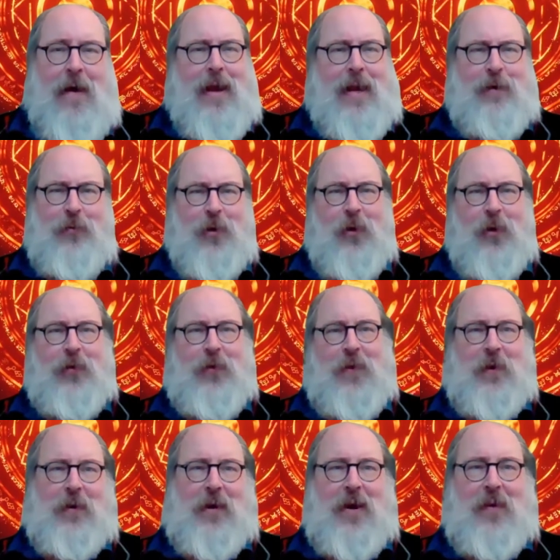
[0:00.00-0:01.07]
He rolls on
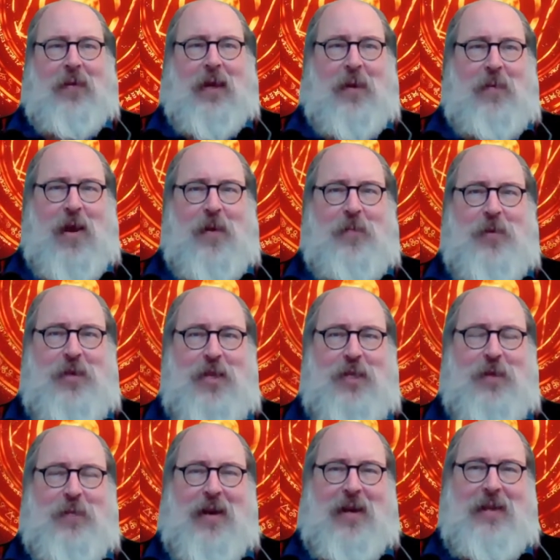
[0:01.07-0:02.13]
the ground like a man
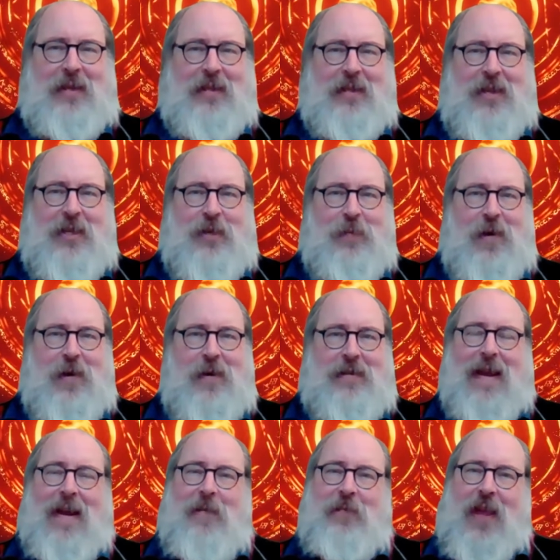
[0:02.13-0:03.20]
possessed by unclean spirits,
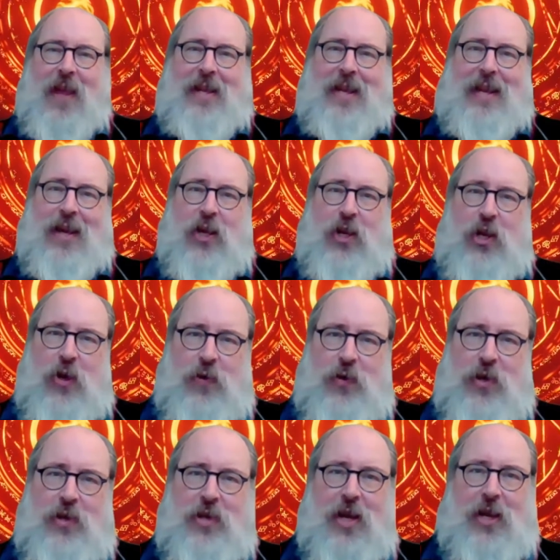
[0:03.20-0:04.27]
and he accuses